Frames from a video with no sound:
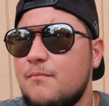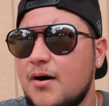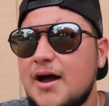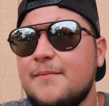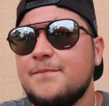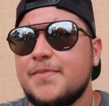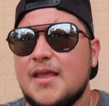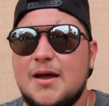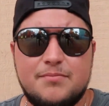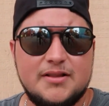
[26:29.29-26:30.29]
But
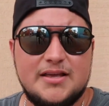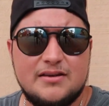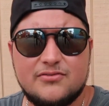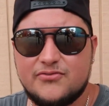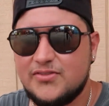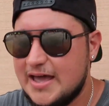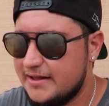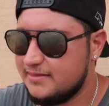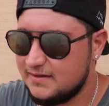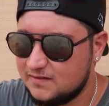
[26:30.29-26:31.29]
I believe
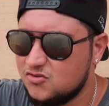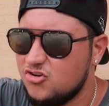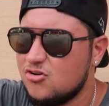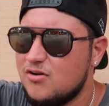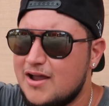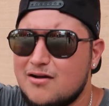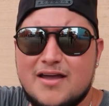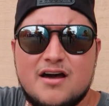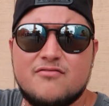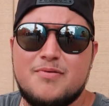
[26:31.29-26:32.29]
that this general
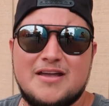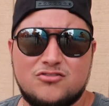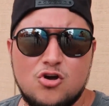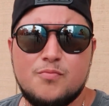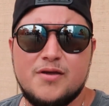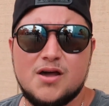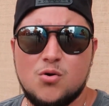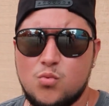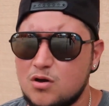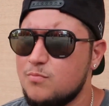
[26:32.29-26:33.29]
area of
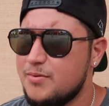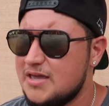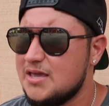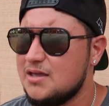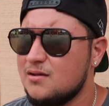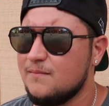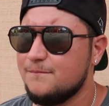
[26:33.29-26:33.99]
Pantopia will be